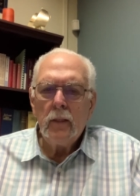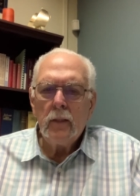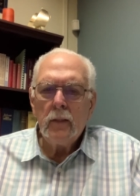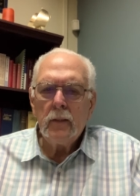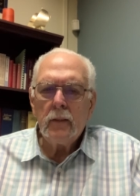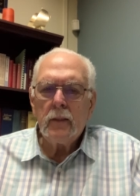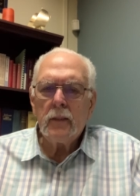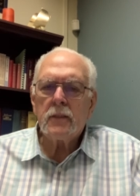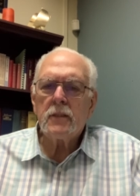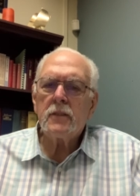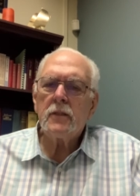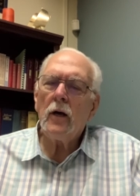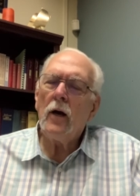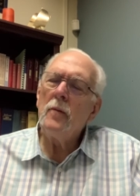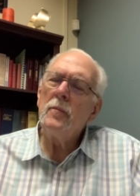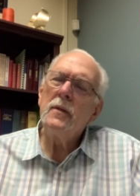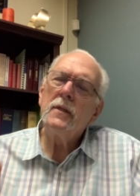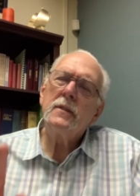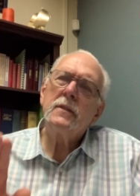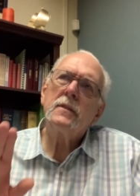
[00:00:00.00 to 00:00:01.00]
The
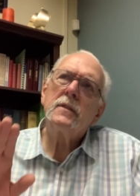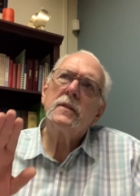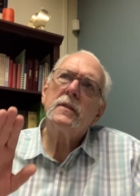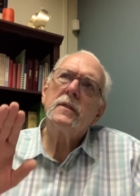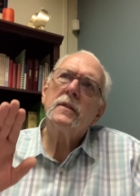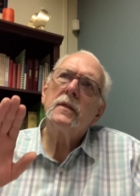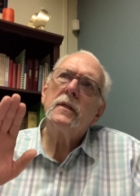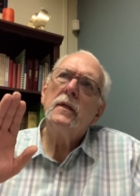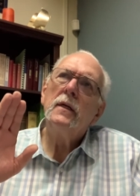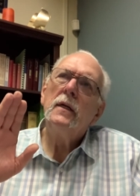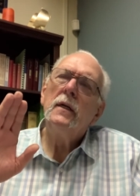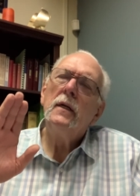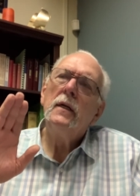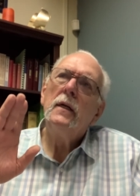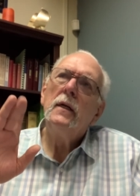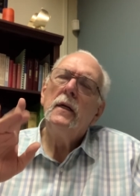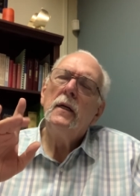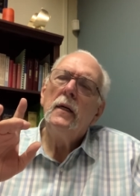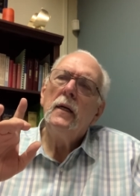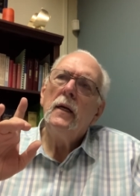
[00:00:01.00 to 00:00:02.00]
psalmists
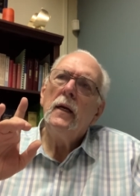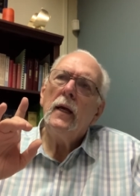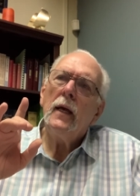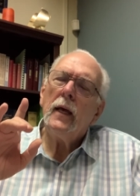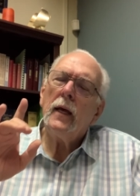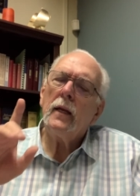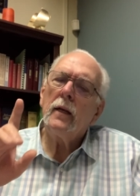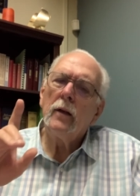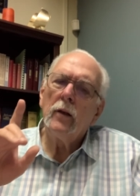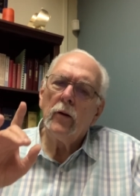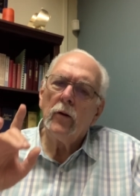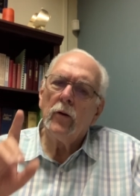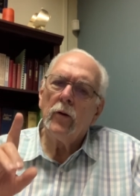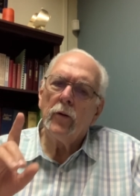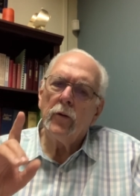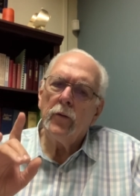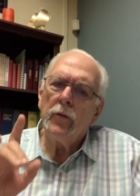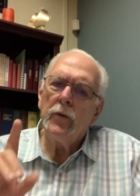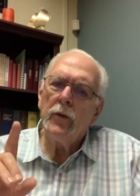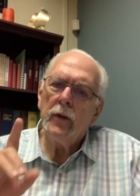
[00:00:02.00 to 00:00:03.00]
had
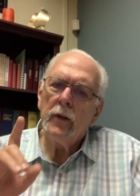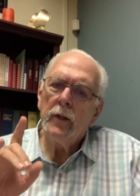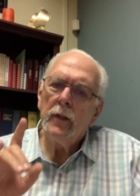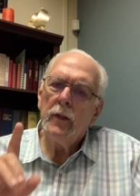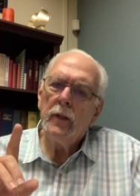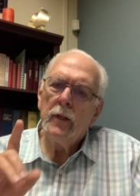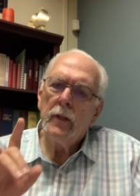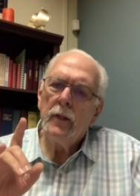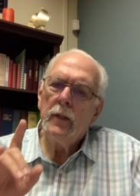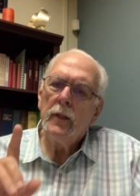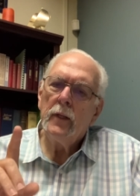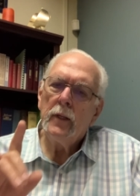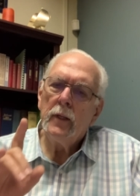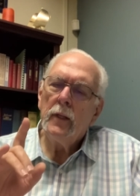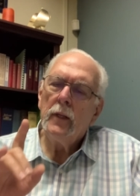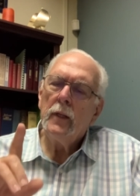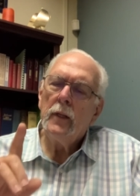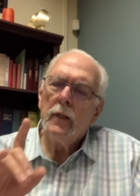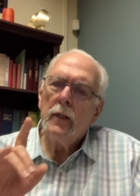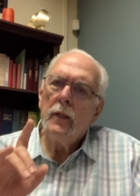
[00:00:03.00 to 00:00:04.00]
learned,
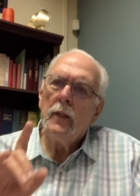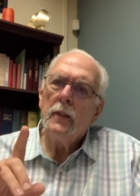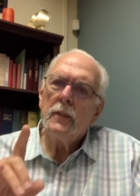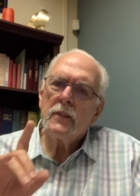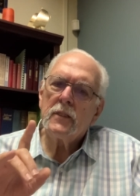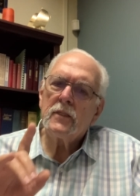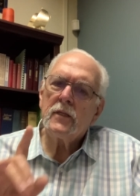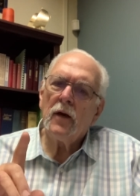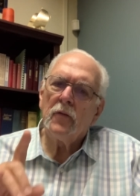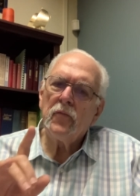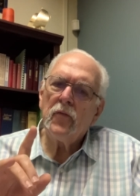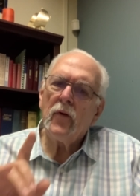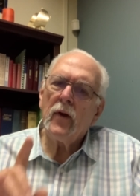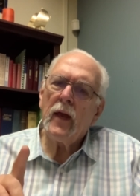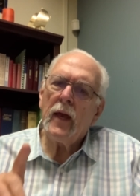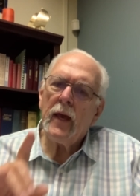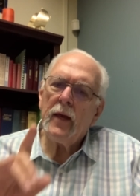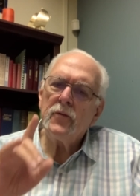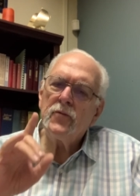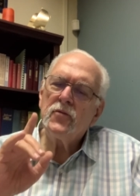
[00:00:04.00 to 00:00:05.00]
suffering
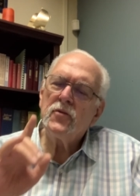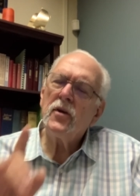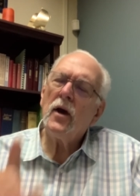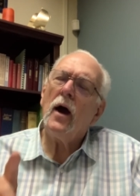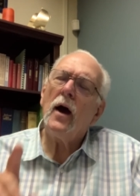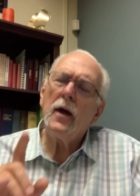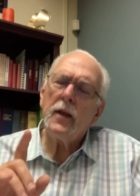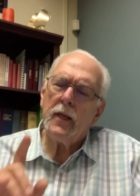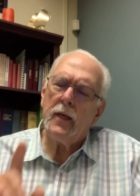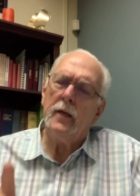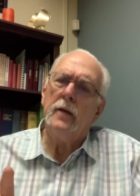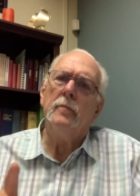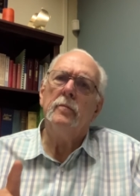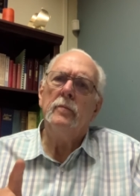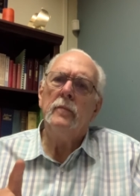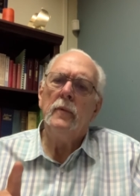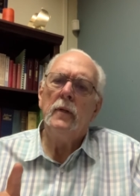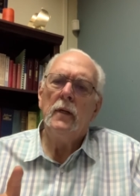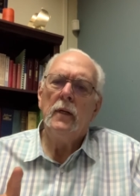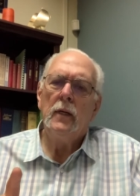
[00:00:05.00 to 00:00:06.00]
had taught
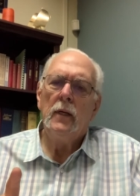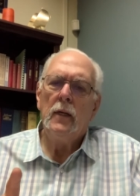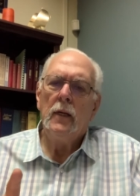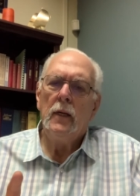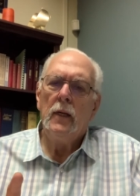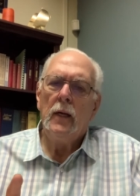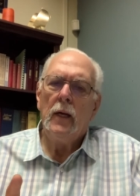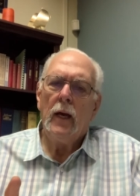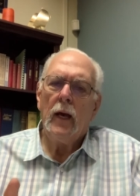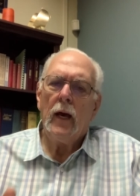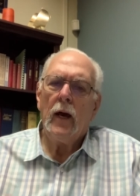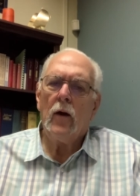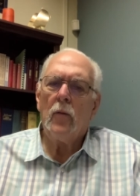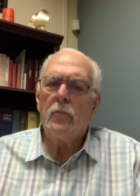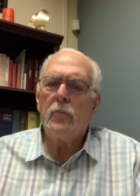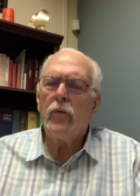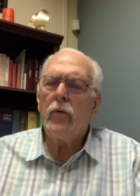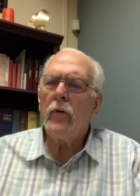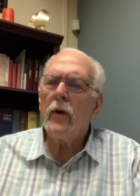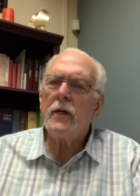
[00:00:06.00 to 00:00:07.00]
him how
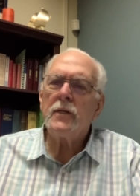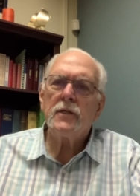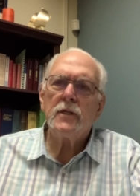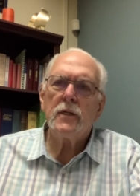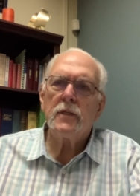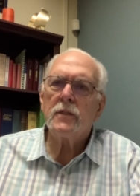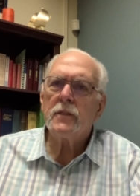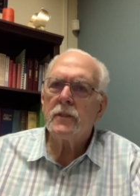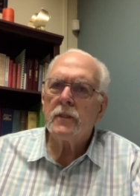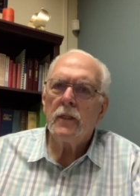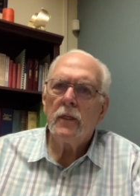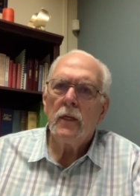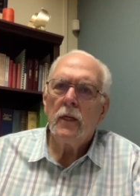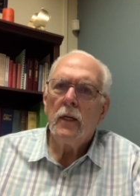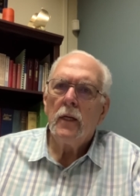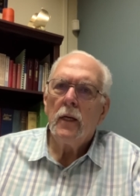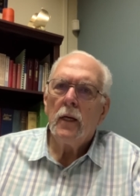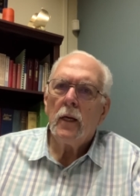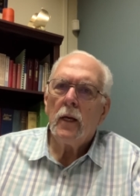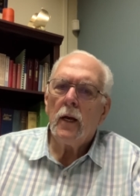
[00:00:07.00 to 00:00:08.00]
precious
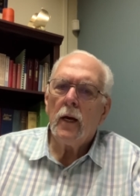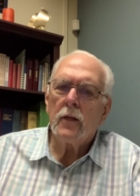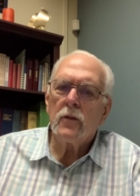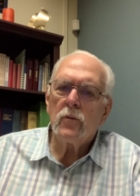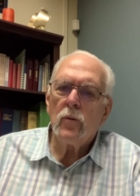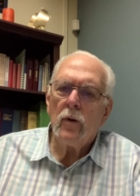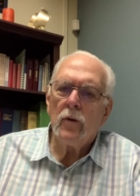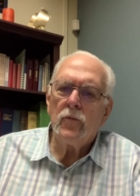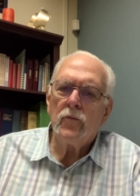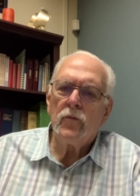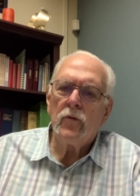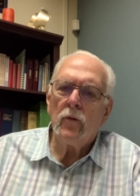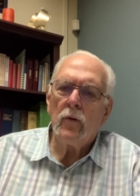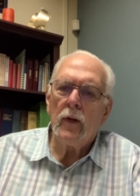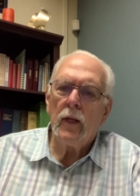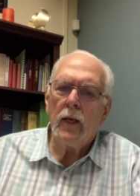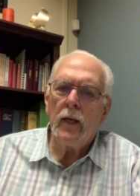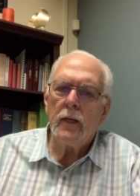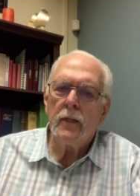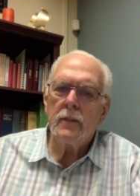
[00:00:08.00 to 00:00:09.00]
God's word
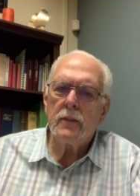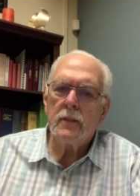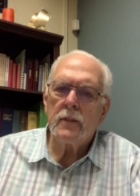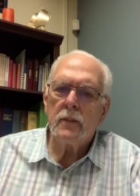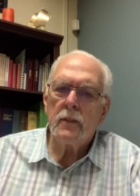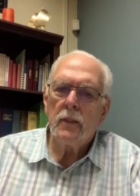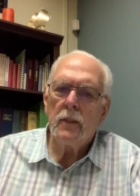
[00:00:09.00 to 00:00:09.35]
truly is.